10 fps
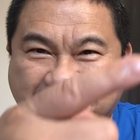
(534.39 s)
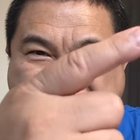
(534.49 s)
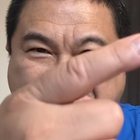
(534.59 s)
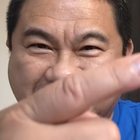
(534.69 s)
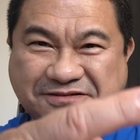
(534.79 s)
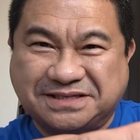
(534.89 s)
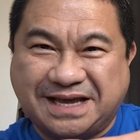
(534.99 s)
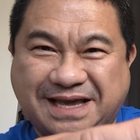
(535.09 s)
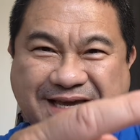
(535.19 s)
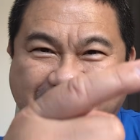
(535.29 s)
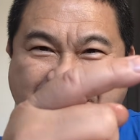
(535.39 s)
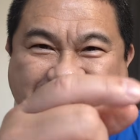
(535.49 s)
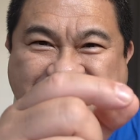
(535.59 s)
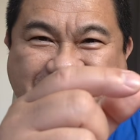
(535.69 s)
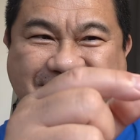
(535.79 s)
there's a
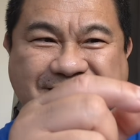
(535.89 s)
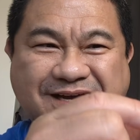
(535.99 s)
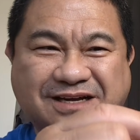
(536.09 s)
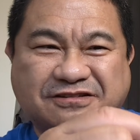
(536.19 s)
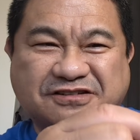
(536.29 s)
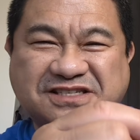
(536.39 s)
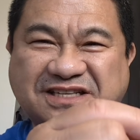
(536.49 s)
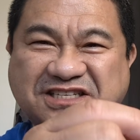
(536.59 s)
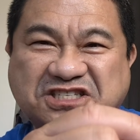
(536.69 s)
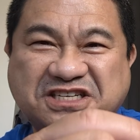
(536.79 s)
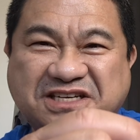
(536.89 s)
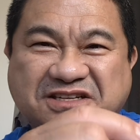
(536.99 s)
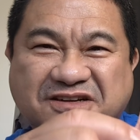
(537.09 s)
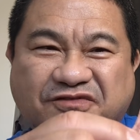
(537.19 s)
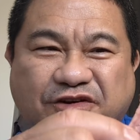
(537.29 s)
nice glistening
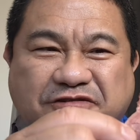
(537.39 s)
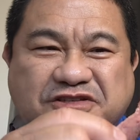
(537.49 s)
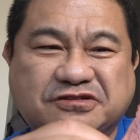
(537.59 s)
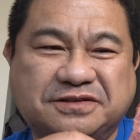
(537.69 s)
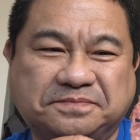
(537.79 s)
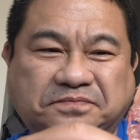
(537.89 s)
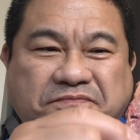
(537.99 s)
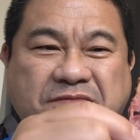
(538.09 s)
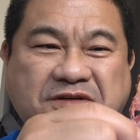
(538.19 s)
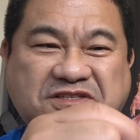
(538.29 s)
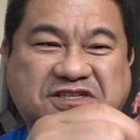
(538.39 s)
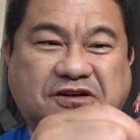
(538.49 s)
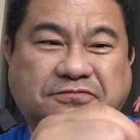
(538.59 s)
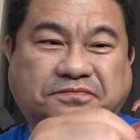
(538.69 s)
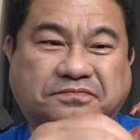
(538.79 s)
sheen of oil to it.
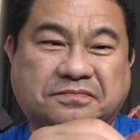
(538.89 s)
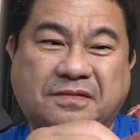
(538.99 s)
So